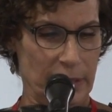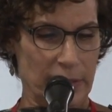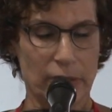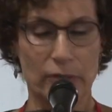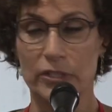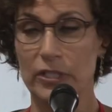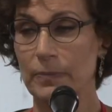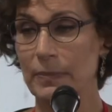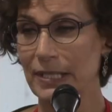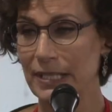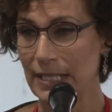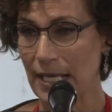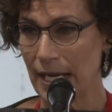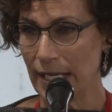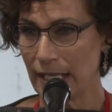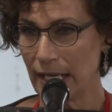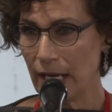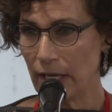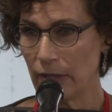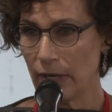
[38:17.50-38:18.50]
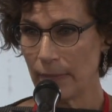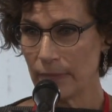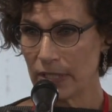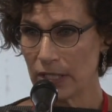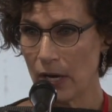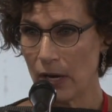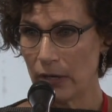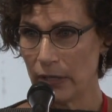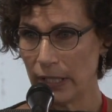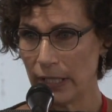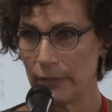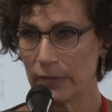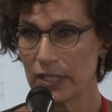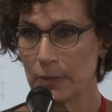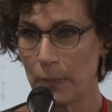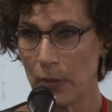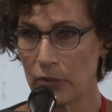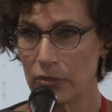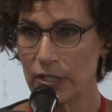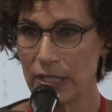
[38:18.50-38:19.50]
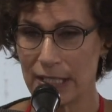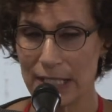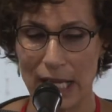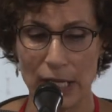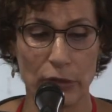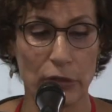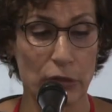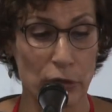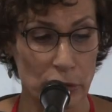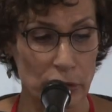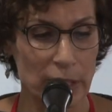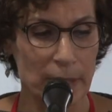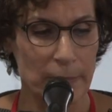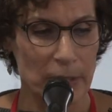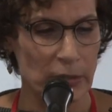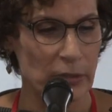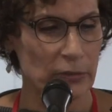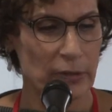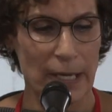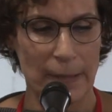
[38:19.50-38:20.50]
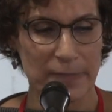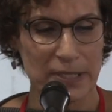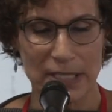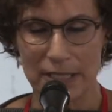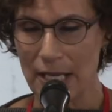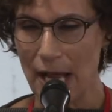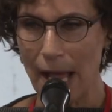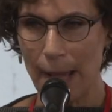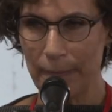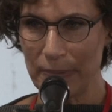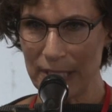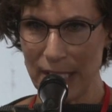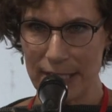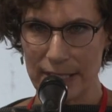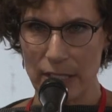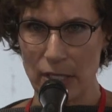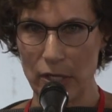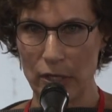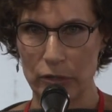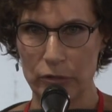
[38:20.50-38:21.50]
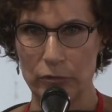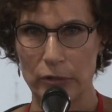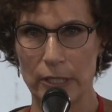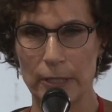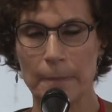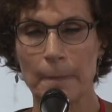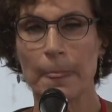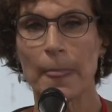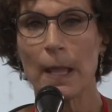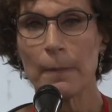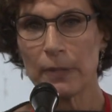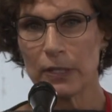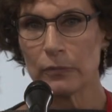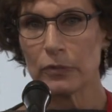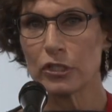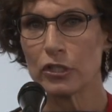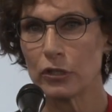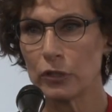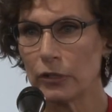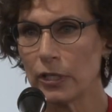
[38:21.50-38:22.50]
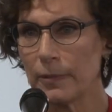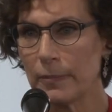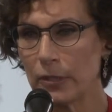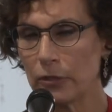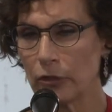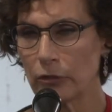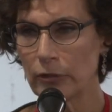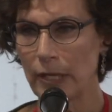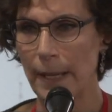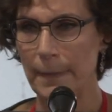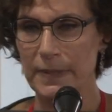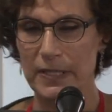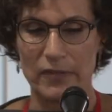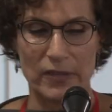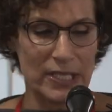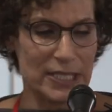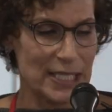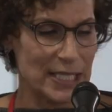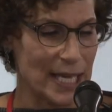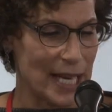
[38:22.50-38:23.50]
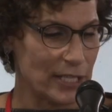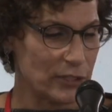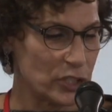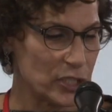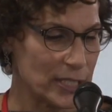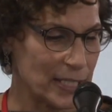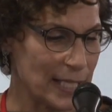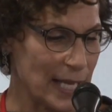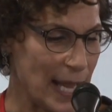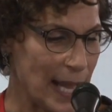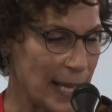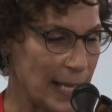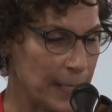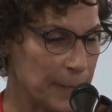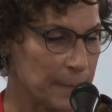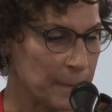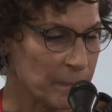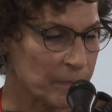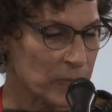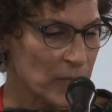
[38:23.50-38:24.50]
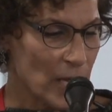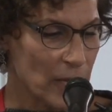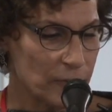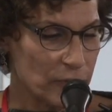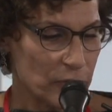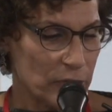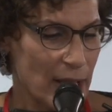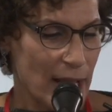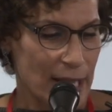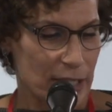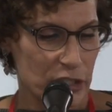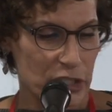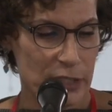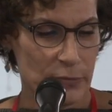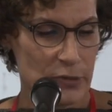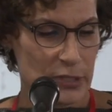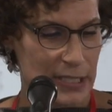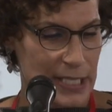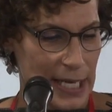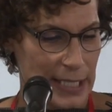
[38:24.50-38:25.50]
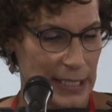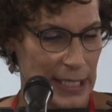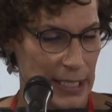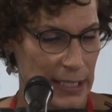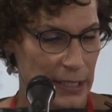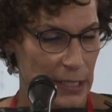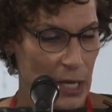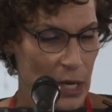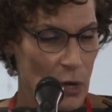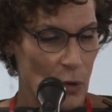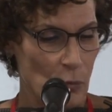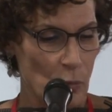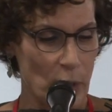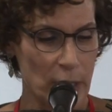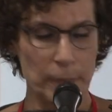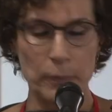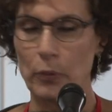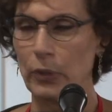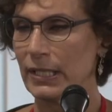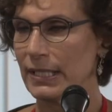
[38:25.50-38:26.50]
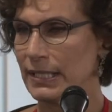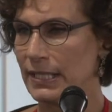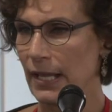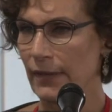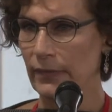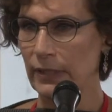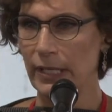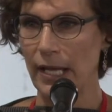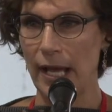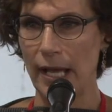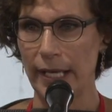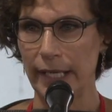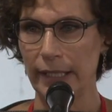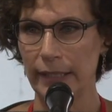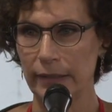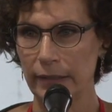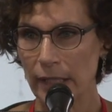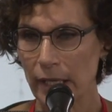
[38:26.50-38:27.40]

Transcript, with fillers: there's a mistake here, I'm sorry. It was supposed to say thirty milligrams, the top says one hundred, but it was thirty milligrams of the T H C A. And for that, she was taking one point seven nine